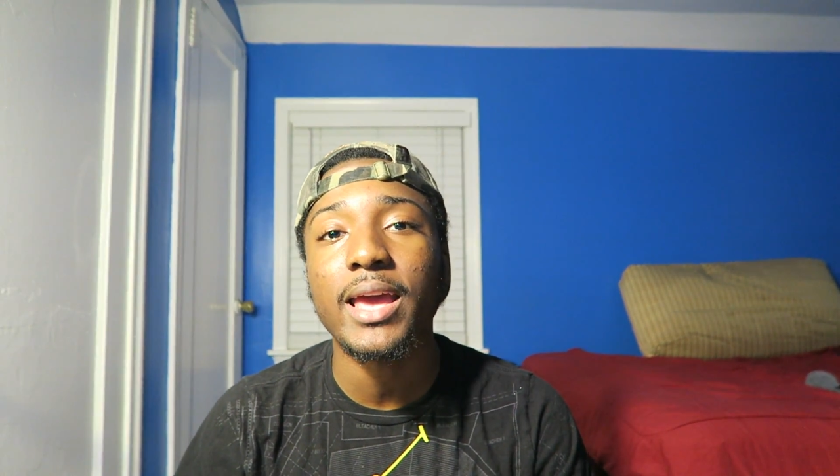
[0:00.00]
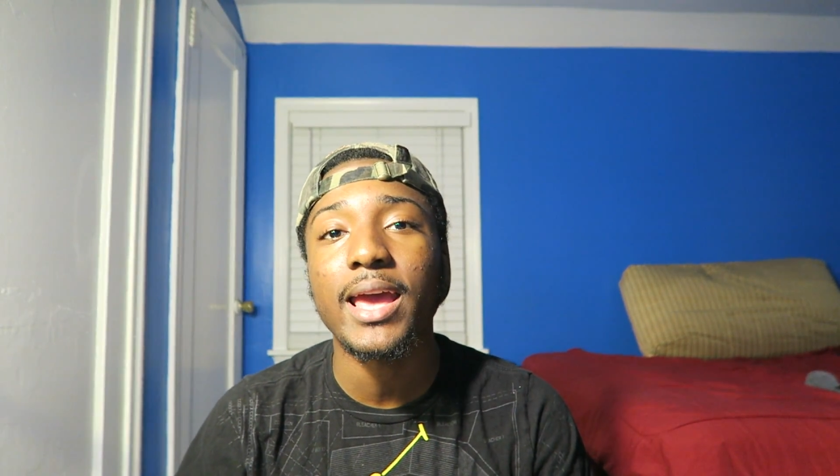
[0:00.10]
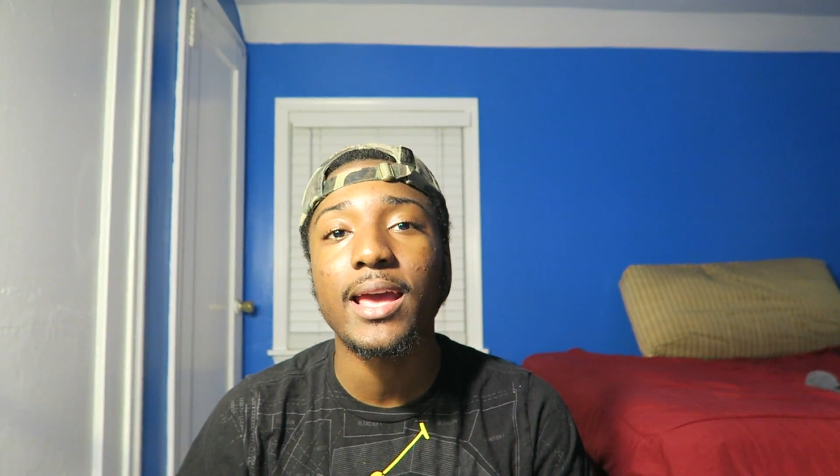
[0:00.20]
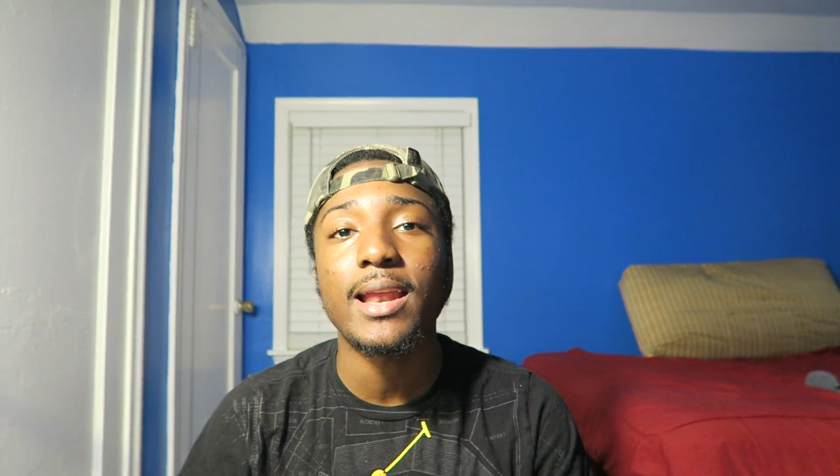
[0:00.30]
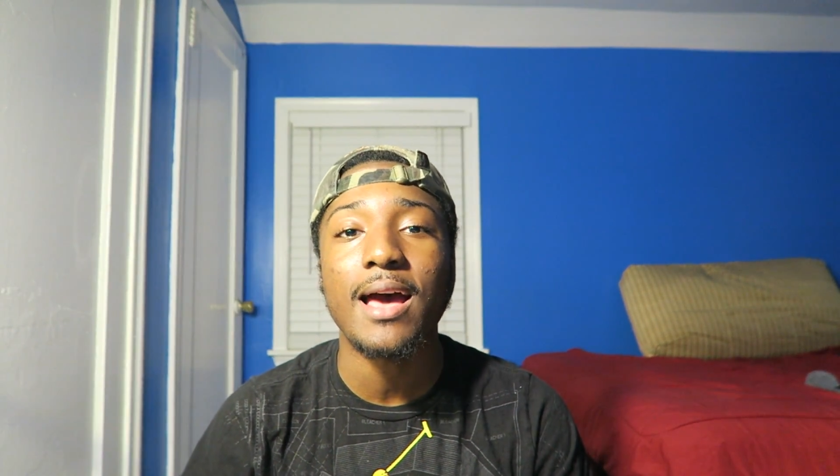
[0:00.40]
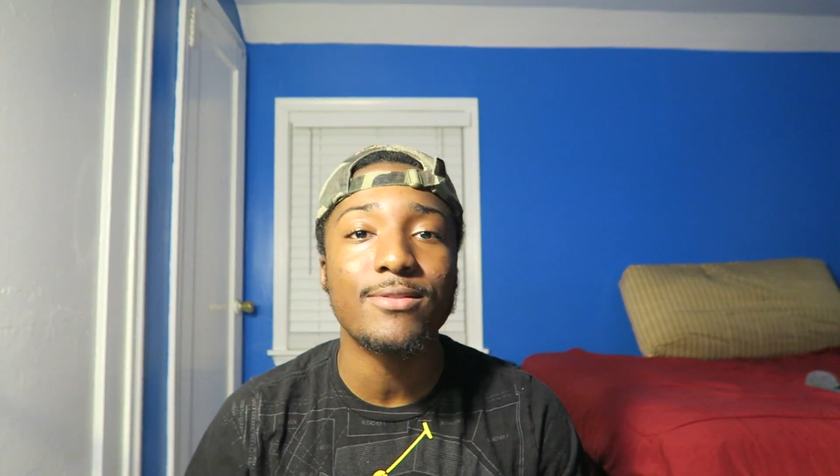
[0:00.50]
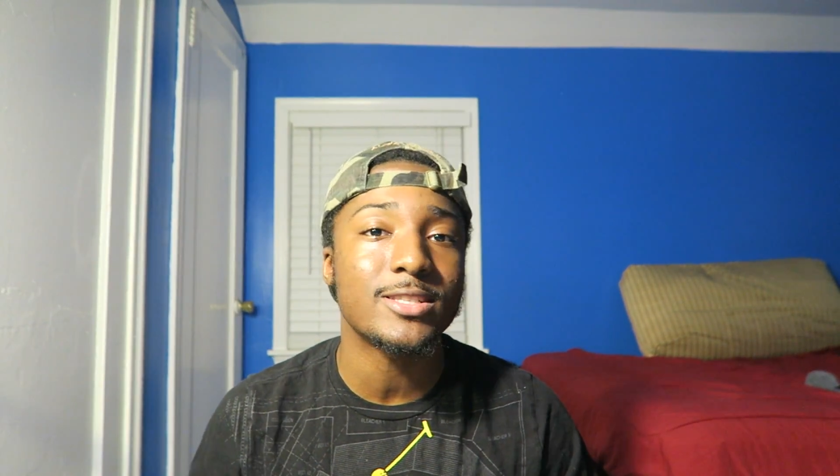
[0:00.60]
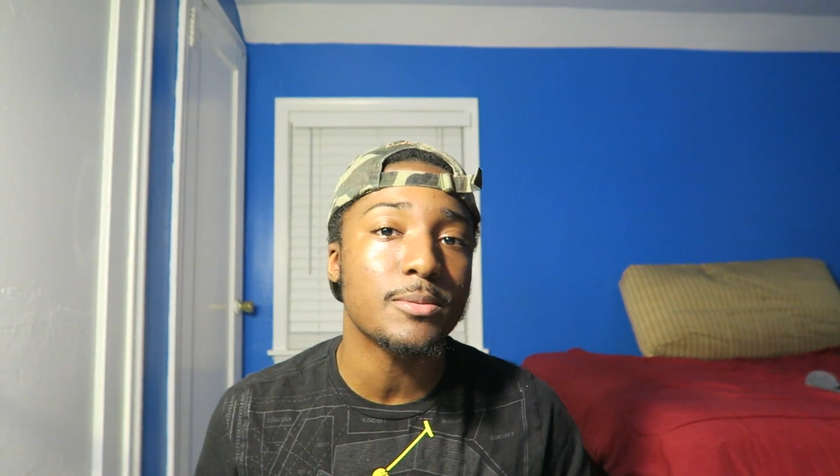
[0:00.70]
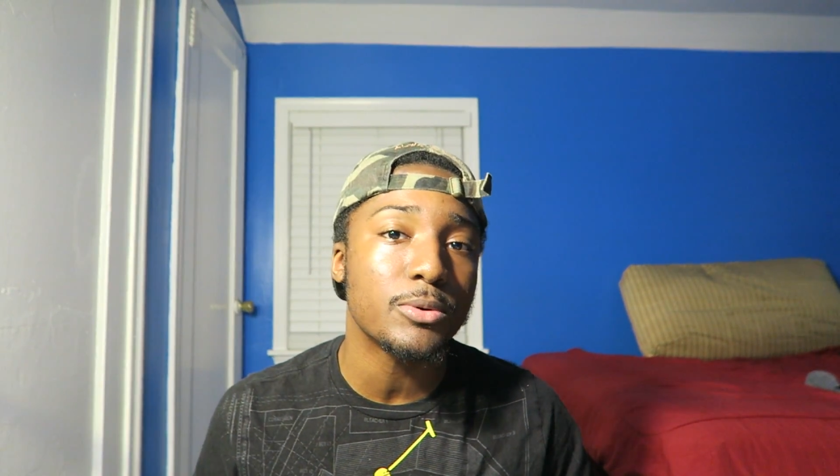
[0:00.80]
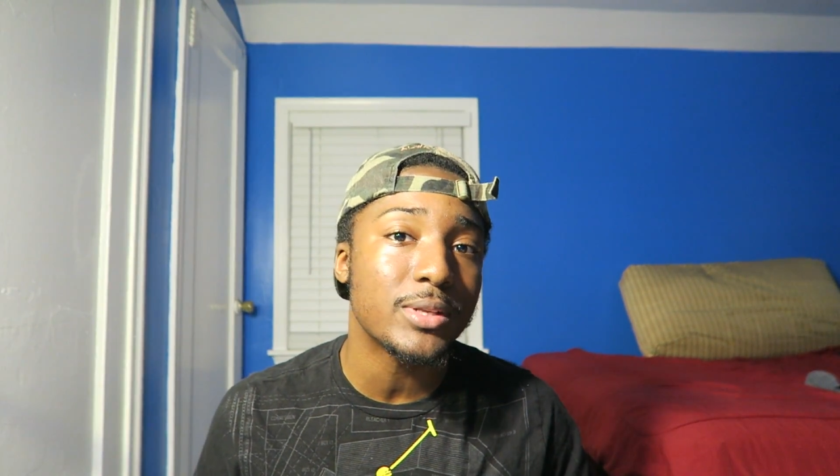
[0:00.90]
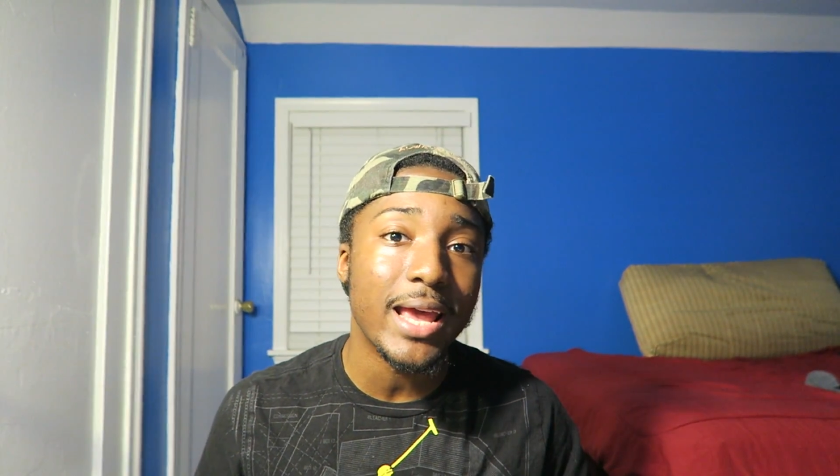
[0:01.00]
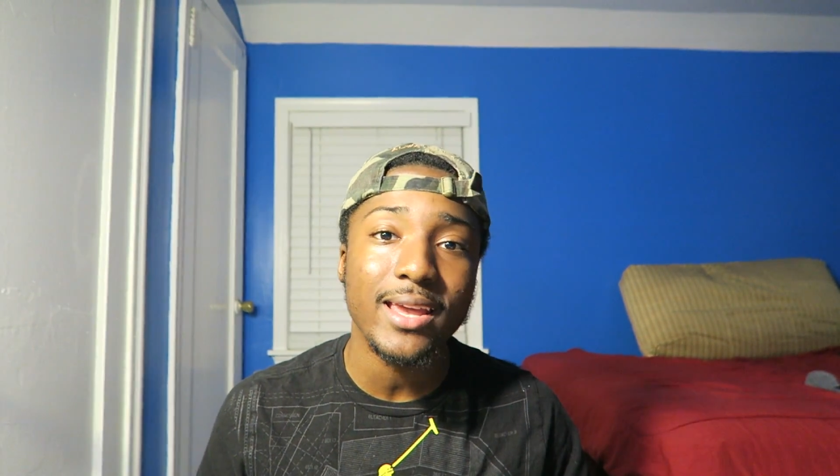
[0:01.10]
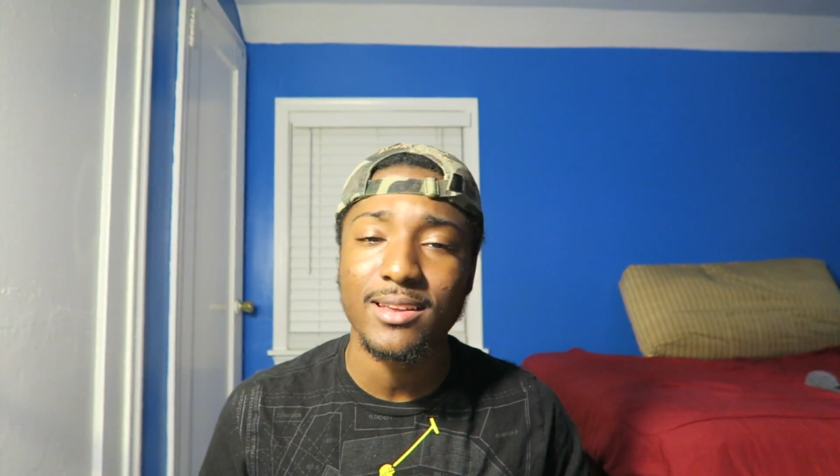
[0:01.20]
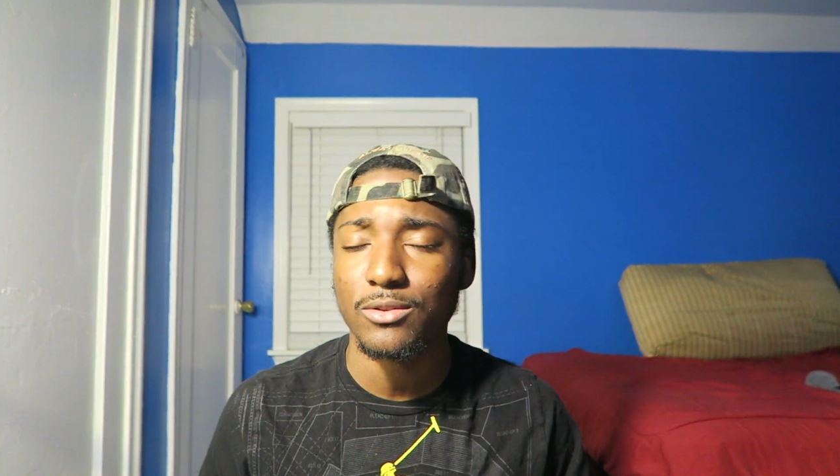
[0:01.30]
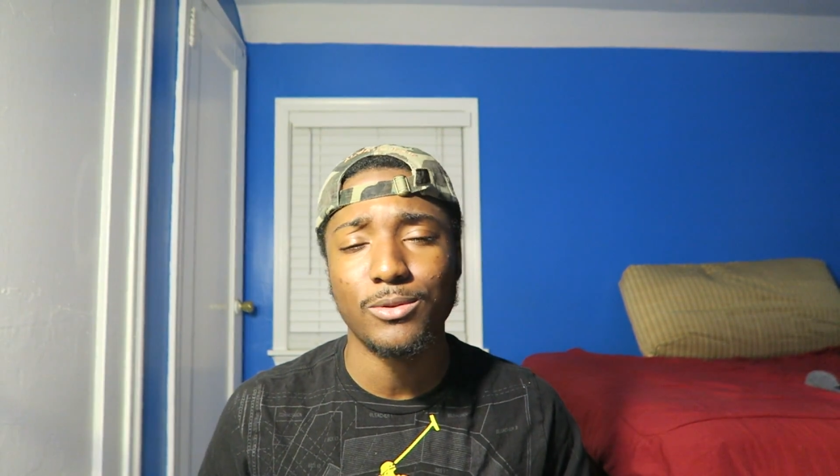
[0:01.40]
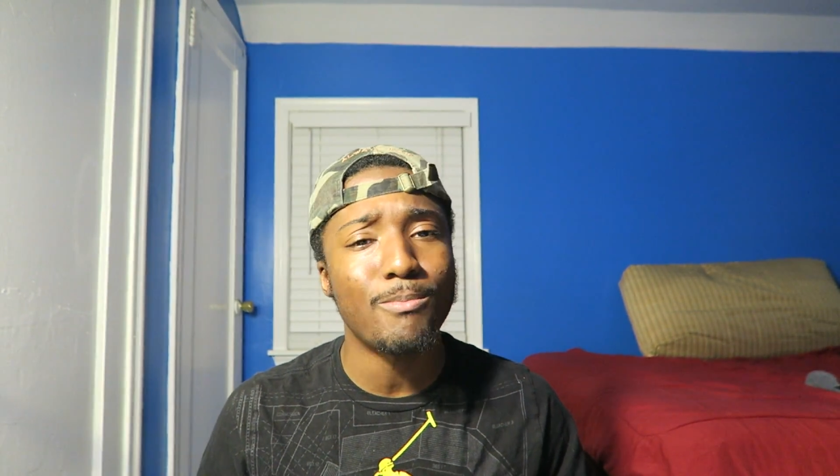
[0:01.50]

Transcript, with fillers: and have a simple day.